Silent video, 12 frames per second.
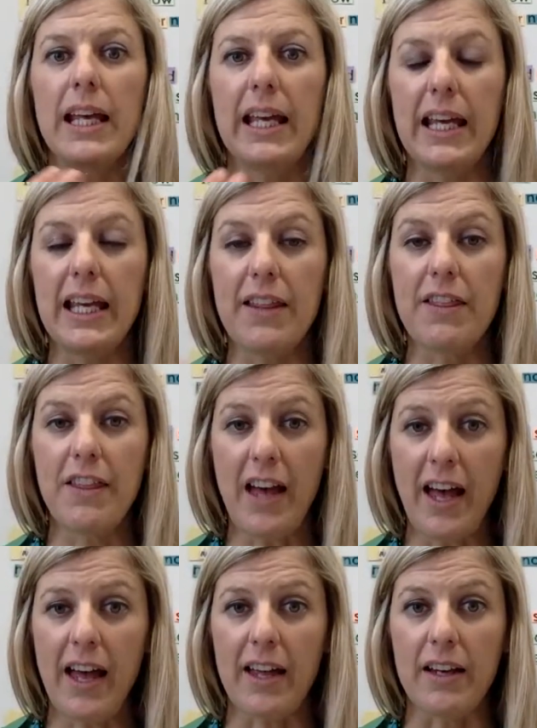and
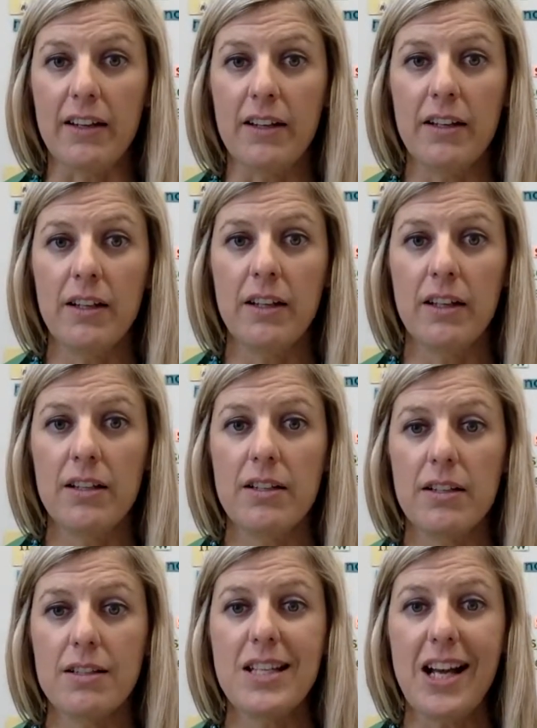then
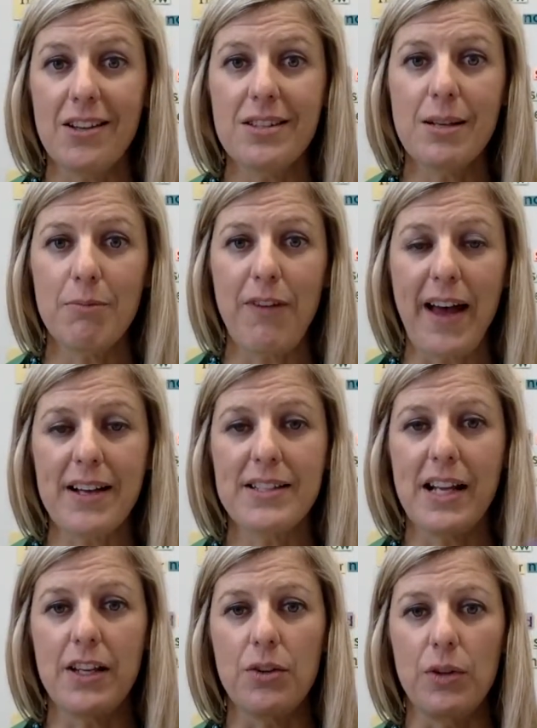tell some facts
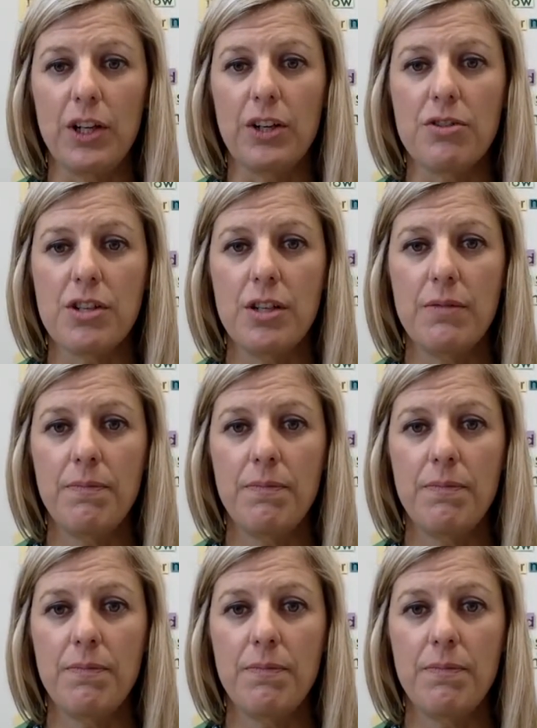that you learned.